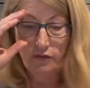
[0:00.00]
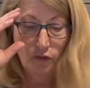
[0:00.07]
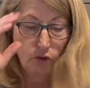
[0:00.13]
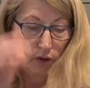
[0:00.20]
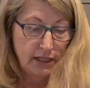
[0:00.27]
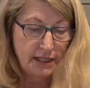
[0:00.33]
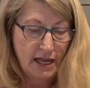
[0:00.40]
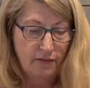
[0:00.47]
of all,
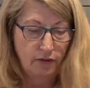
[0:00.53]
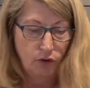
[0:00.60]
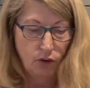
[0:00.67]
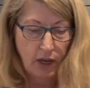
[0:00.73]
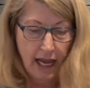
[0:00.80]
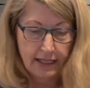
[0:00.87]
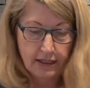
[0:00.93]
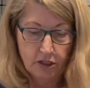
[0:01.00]
let's have a
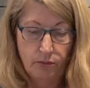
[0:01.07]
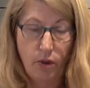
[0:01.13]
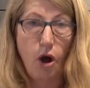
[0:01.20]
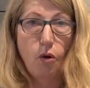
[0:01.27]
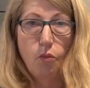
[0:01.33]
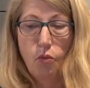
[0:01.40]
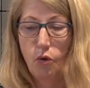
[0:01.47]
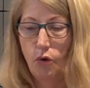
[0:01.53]
look at some
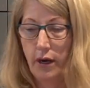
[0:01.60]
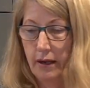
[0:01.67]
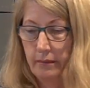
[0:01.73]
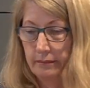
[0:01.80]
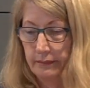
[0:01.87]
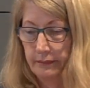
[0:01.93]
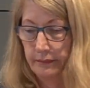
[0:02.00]
hot water.